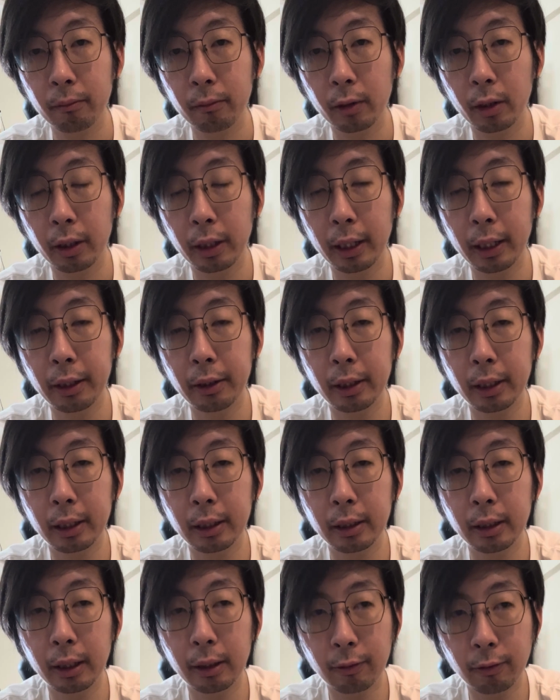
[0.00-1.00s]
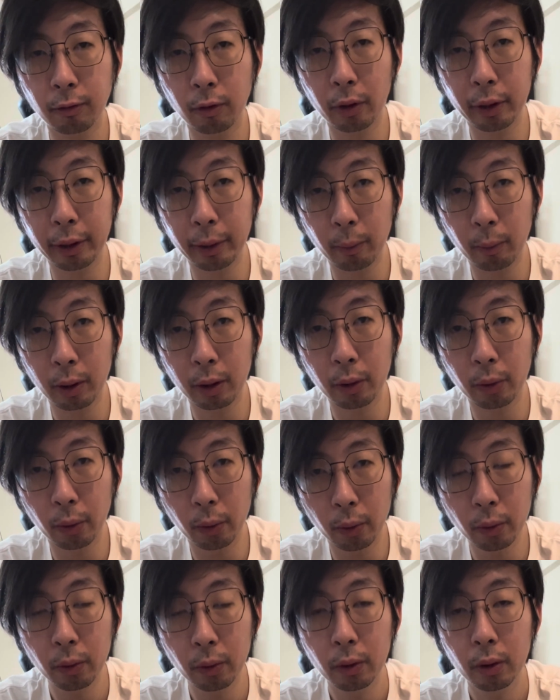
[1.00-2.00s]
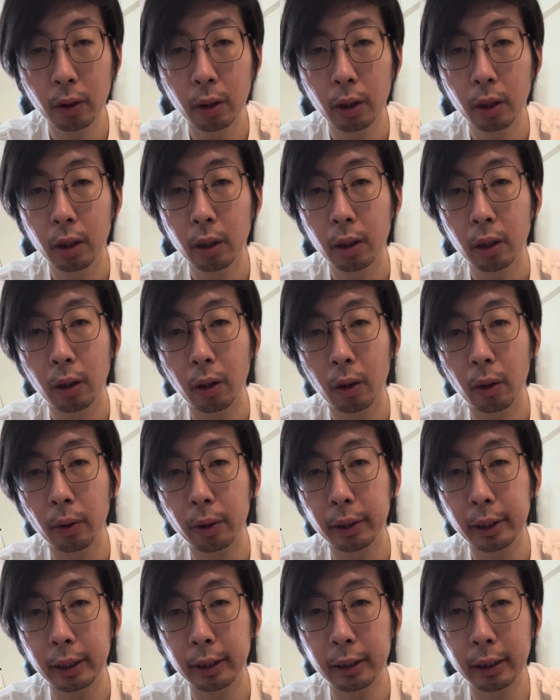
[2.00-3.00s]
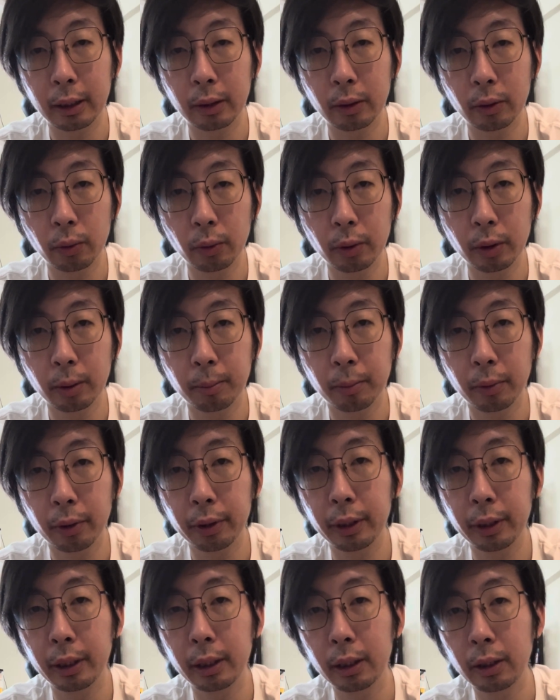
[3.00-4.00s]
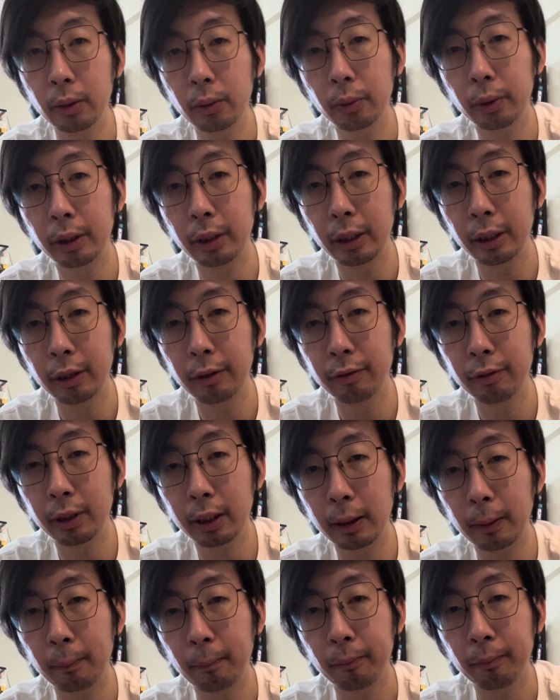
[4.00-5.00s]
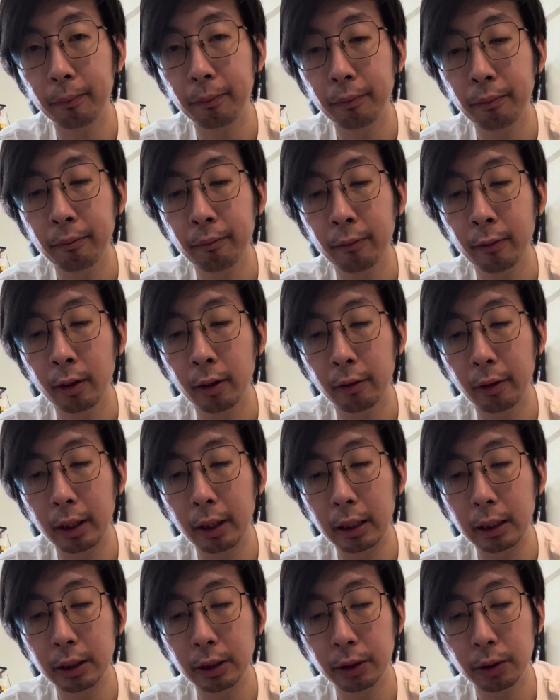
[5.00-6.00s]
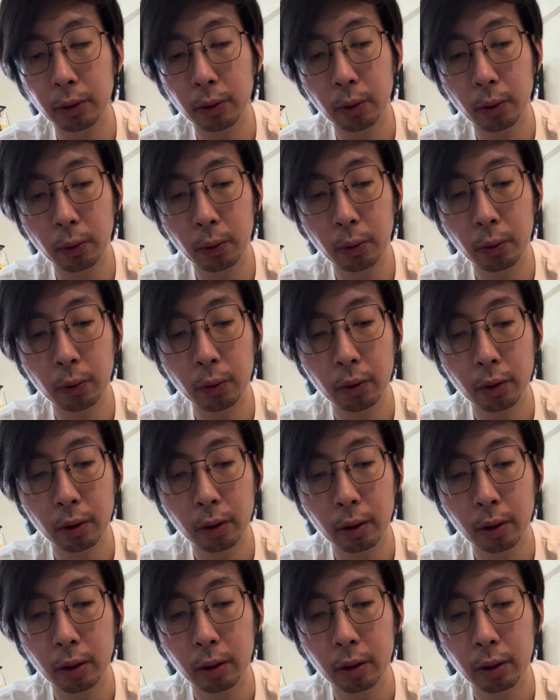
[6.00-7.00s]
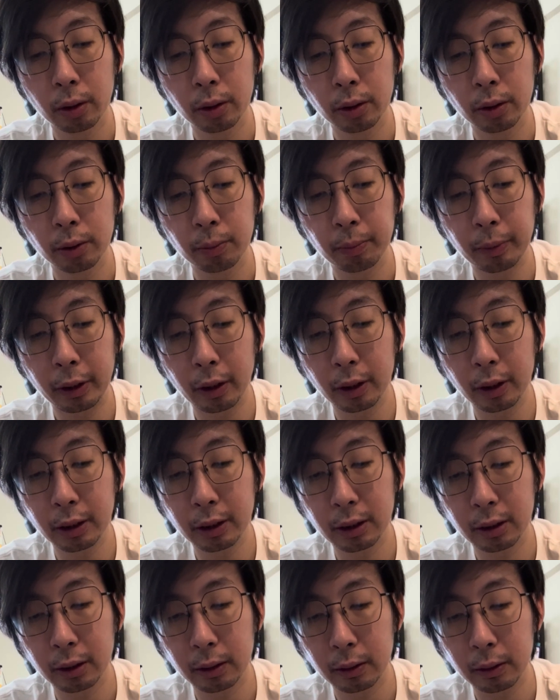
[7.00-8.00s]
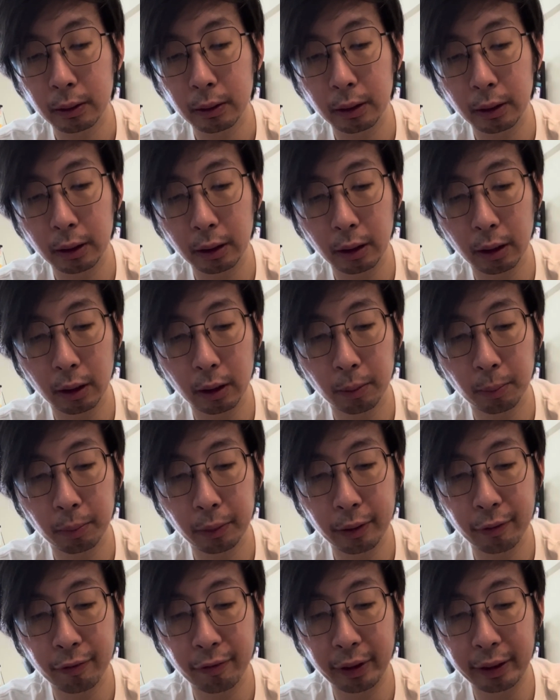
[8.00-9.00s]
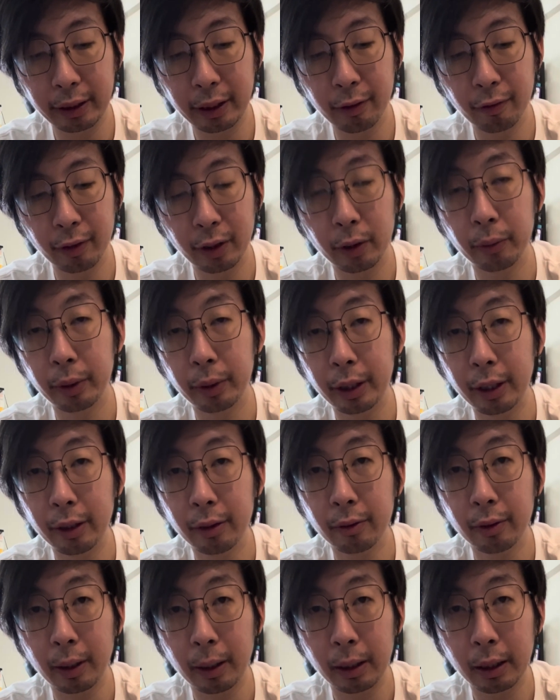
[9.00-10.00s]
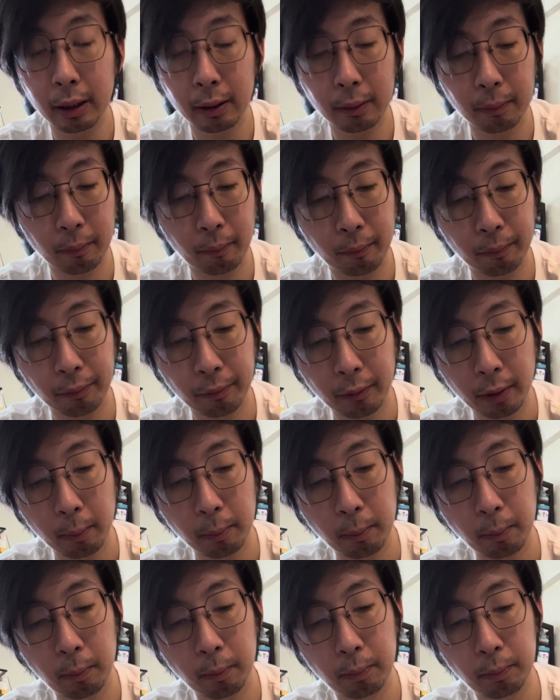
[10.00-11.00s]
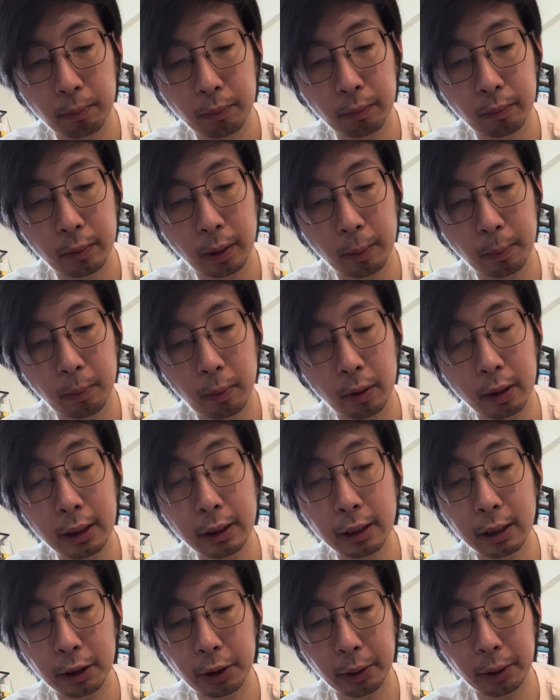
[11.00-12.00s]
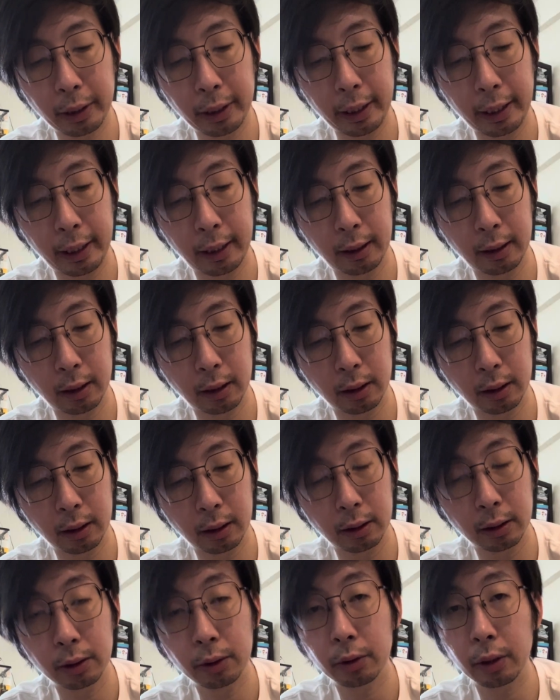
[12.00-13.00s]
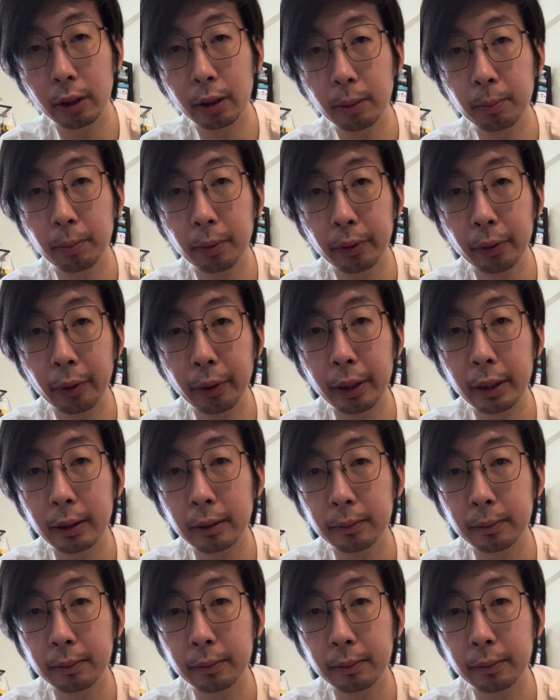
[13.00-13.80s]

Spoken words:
Okay, you can take 4 at one go, or you can take 2 in the morning, 2 in the evening, right? So because the effective ingredient, right, the polysaccharide and the tryptopanoid,